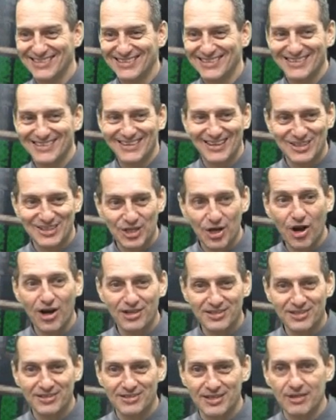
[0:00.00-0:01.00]
It's
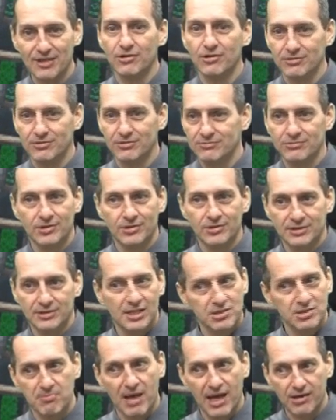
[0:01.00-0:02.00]
hard to say, oh, well, it
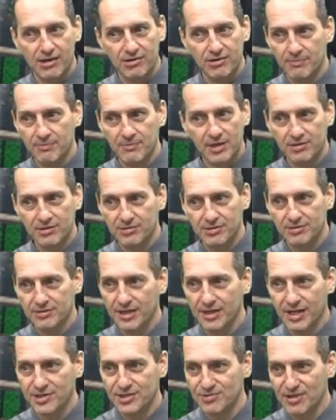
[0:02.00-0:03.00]
doesn't matter. I'm not going to
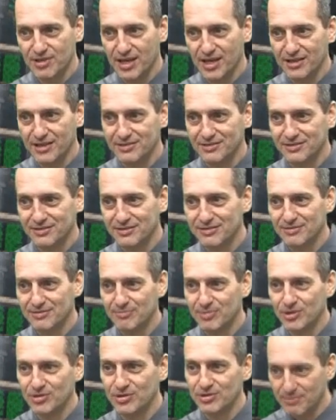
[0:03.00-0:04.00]
answer that
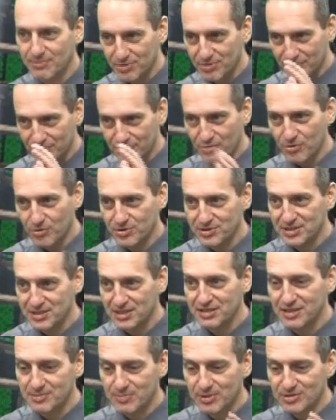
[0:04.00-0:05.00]
because I'm going to focus on
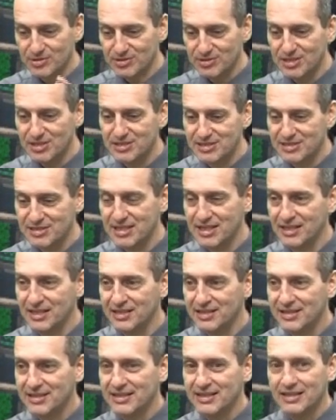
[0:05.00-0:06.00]
this. Because this thing
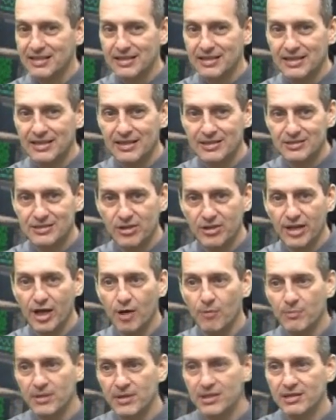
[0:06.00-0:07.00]
is going to
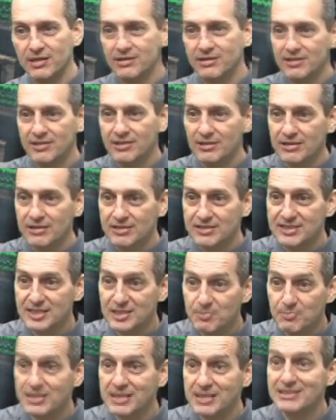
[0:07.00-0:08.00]
help me
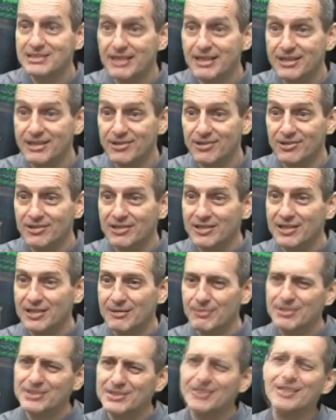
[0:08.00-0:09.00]
6 months later.
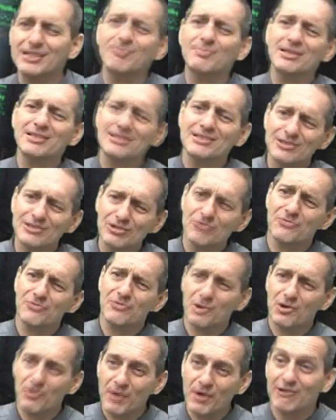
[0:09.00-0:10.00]
But 6 months is so
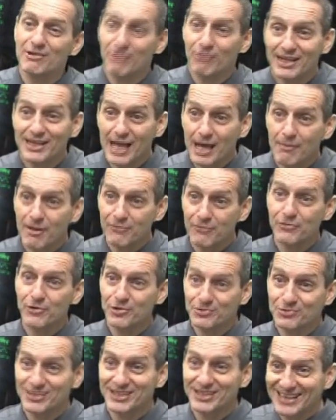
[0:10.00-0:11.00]
far away. Right now my
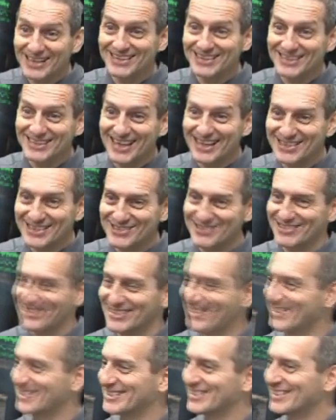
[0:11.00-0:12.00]
phone's ringing. I need to answer it.
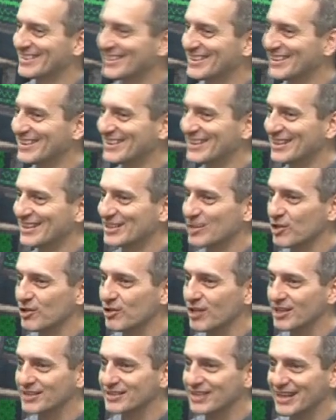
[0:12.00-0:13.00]
No
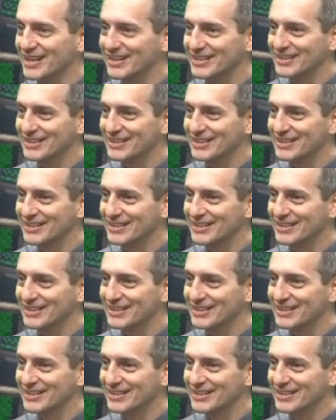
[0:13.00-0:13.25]
luck, Dan?